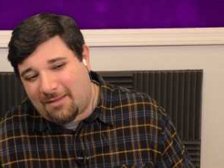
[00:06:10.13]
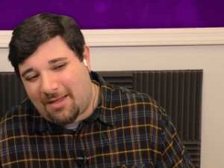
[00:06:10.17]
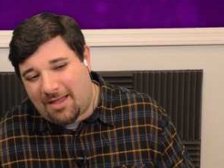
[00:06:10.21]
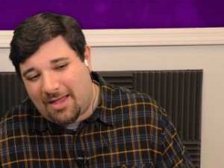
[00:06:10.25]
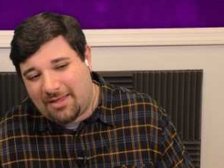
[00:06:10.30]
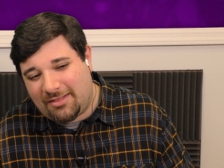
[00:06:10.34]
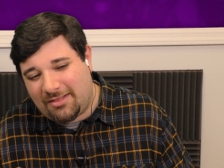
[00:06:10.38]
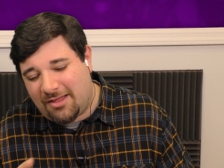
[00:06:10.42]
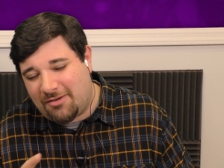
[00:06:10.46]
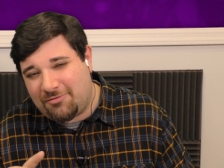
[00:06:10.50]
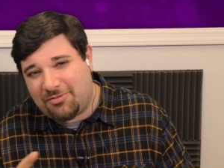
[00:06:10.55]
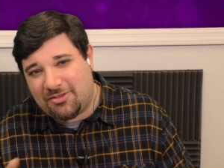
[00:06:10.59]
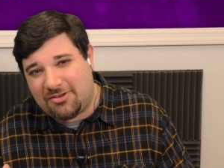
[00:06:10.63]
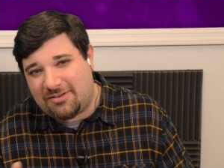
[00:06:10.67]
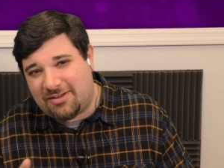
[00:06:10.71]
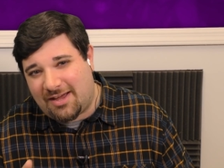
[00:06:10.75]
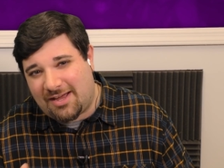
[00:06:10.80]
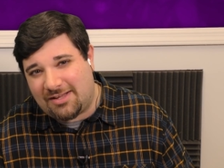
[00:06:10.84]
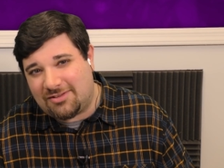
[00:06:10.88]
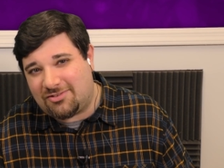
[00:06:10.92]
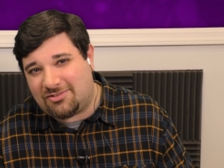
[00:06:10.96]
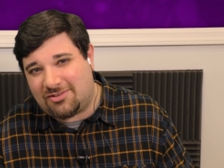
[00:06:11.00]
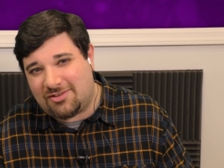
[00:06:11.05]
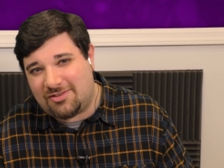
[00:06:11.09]
I love the
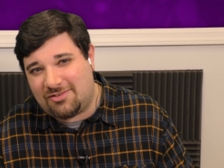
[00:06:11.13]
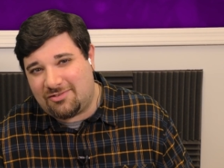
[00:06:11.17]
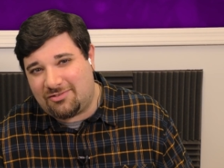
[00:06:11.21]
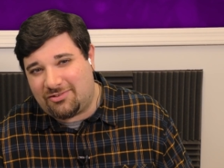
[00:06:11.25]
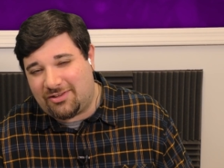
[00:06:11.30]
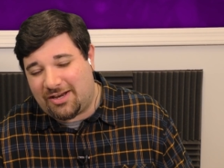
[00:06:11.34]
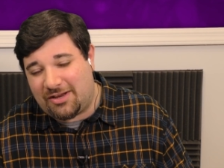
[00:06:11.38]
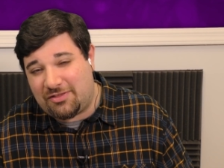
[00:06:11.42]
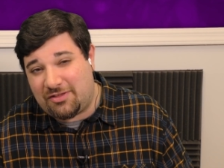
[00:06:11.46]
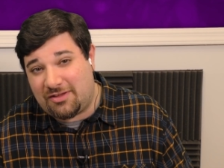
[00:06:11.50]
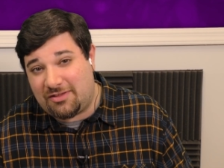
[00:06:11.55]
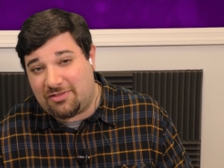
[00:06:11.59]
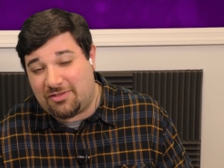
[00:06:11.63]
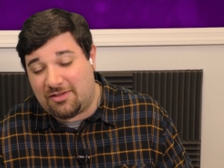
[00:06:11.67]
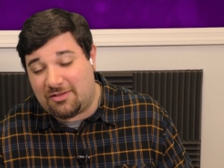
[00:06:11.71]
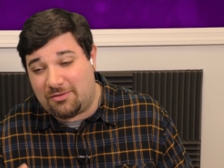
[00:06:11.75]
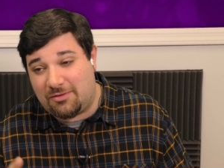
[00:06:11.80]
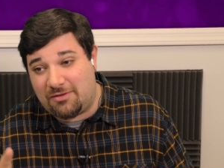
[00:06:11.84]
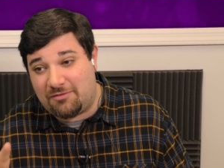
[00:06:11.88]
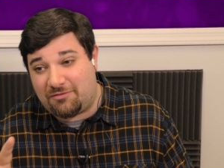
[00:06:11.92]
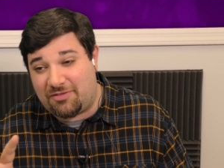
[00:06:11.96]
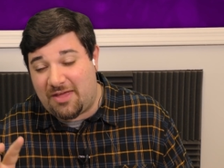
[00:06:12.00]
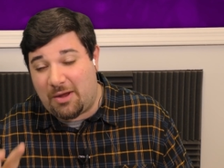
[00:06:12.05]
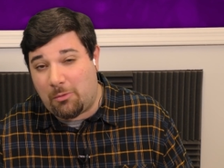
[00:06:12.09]
Dodsons, and I think that
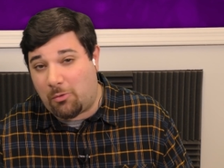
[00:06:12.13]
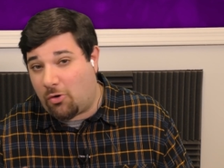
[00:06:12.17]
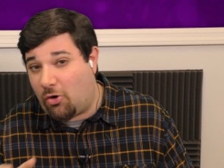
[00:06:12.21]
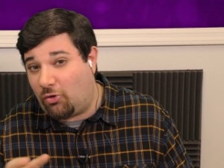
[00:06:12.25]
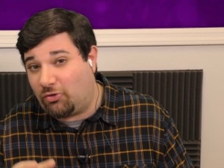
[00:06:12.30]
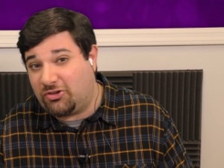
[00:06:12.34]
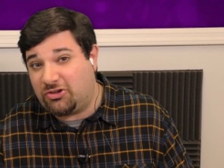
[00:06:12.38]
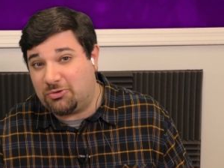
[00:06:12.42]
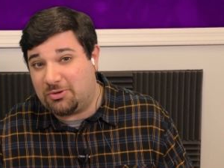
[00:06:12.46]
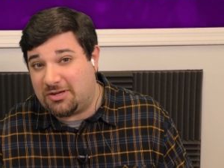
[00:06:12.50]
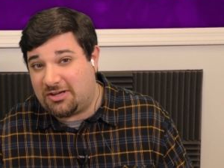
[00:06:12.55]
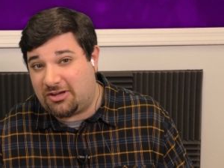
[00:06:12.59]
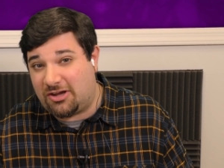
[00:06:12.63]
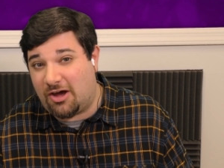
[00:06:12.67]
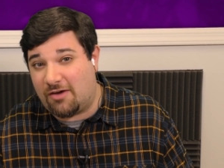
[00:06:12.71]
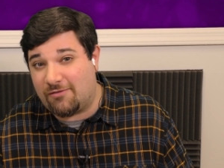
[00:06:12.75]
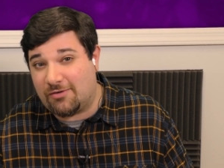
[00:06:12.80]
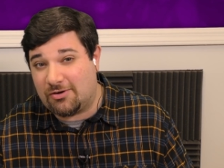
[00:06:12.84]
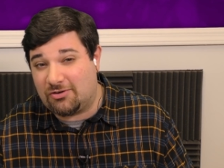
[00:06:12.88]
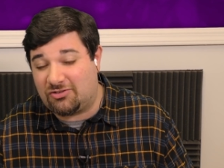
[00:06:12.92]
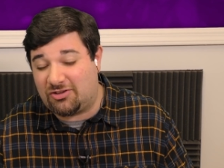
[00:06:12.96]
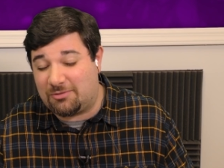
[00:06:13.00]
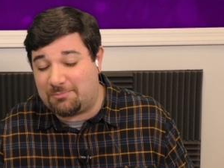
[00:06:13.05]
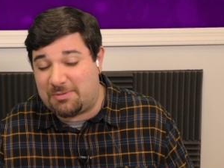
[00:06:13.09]
if they were only doing
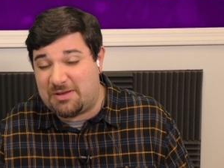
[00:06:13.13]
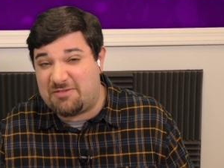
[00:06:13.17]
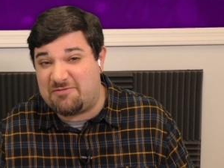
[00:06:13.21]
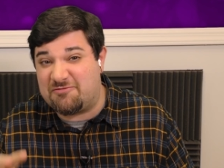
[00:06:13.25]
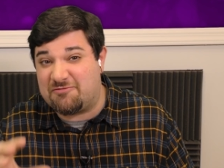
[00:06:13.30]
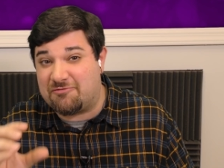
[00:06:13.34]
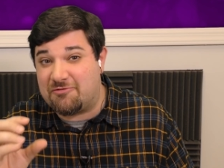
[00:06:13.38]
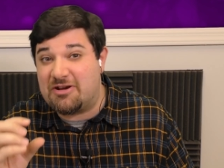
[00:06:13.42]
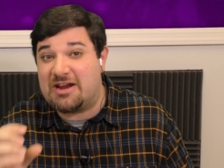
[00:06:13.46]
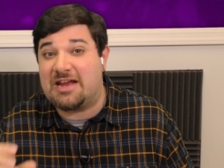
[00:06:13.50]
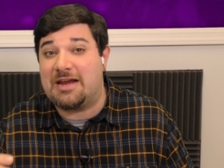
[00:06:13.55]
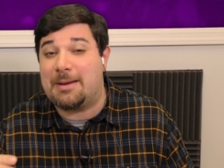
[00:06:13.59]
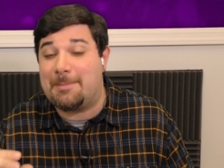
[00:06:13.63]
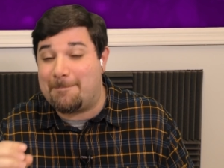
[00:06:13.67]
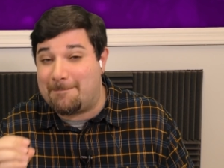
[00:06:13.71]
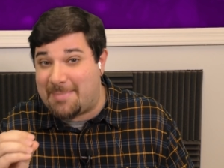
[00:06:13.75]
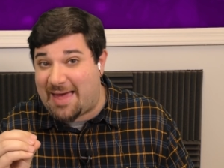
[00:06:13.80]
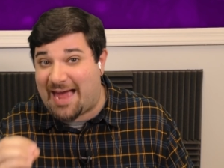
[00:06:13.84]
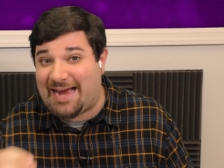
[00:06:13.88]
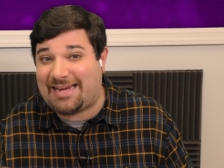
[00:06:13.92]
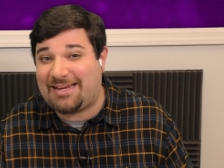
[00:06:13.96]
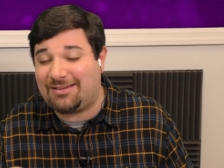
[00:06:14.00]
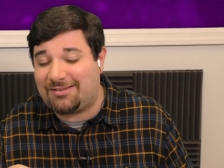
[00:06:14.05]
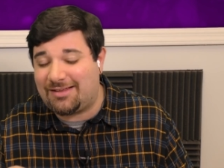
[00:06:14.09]
covers, it'd be friggin'
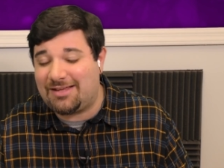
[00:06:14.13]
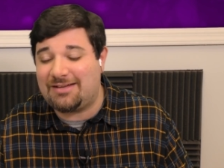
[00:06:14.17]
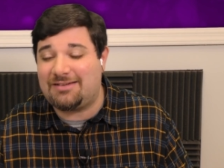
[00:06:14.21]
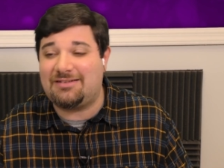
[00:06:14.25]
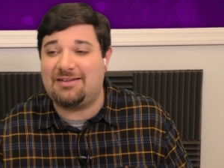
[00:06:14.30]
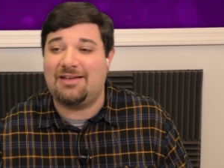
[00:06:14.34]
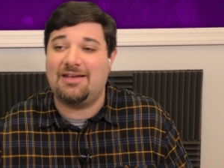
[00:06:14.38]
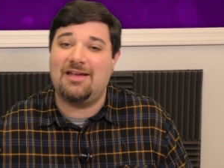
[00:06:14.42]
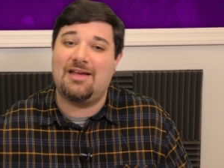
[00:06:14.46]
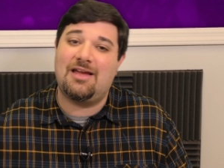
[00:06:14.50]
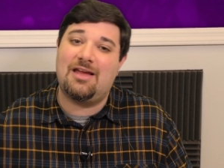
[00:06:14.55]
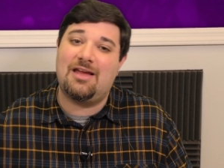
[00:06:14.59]
immaculate.